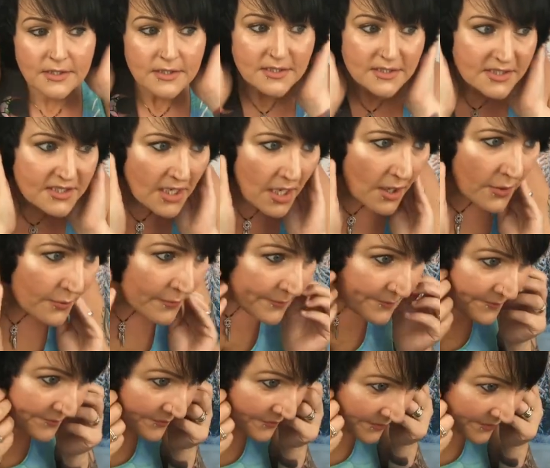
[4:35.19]
so
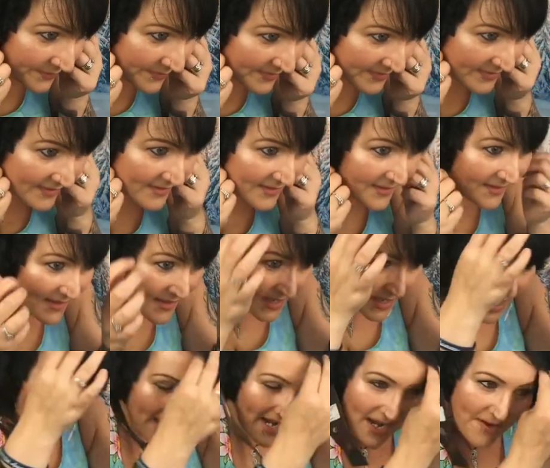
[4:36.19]

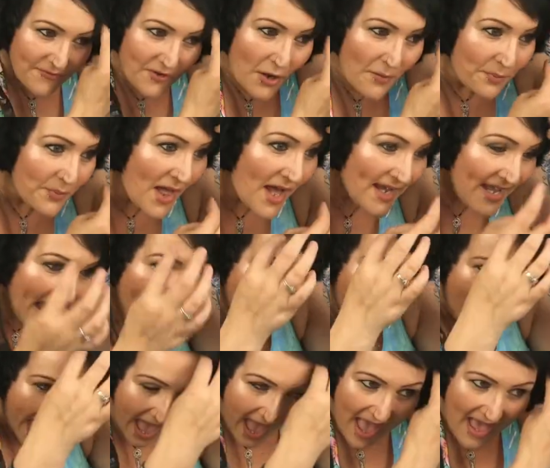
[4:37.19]
and I've got black
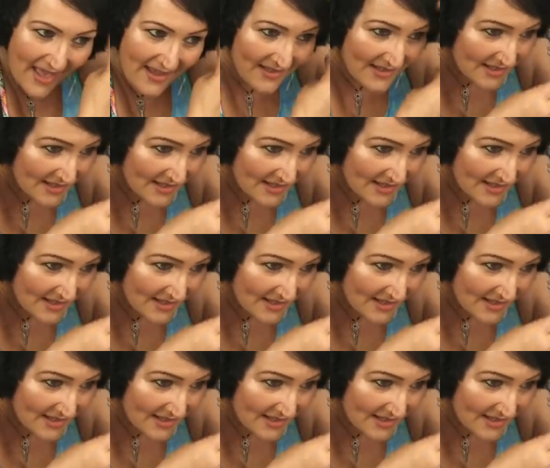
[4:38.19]
hair